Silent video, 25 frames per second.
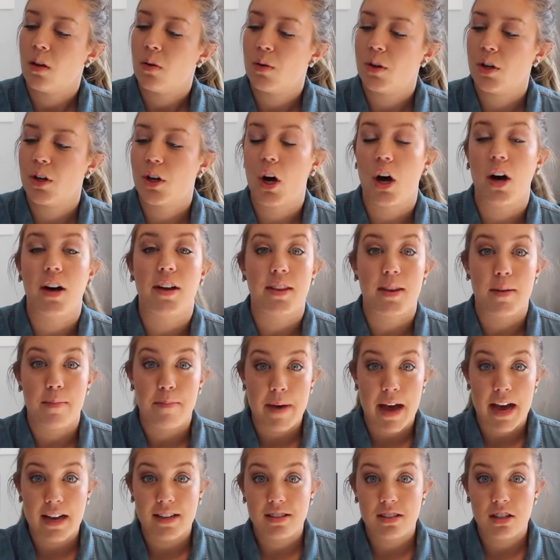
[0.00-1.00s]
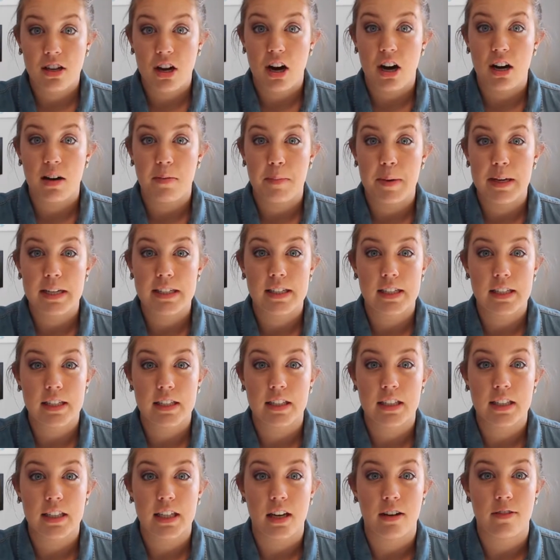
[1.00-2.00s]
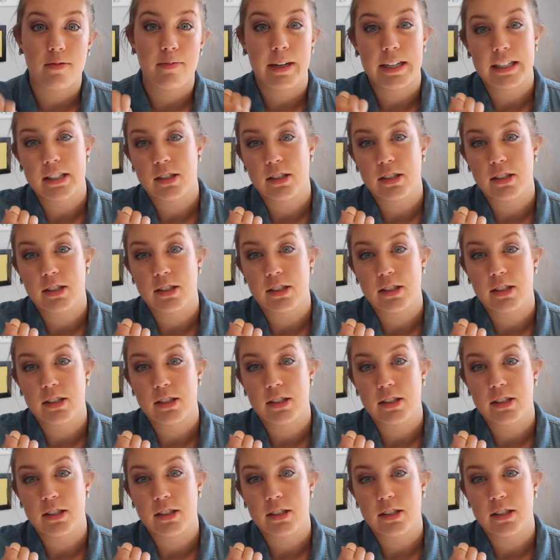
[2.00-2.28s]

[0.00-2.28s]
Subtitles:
we call it the mascot, basically, of my